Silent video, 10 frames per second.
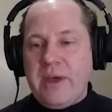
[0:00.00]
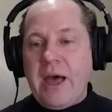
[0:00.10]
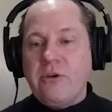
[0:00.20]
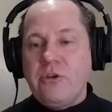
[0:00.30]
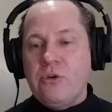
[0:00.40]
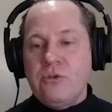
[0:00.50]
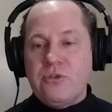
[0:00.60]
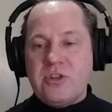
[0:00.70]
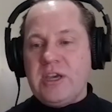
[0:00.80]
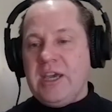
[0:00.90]
how you
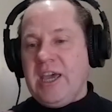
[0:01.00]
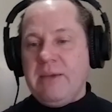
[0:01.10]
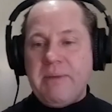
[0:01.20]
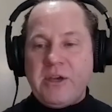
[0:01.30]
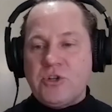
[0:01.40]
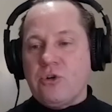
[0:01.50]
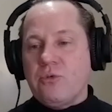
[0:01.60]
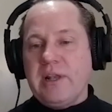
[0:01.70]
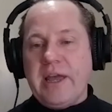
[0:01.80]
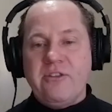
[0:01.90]
see Ibasho
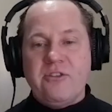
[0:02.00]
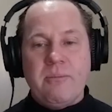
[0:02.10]
relates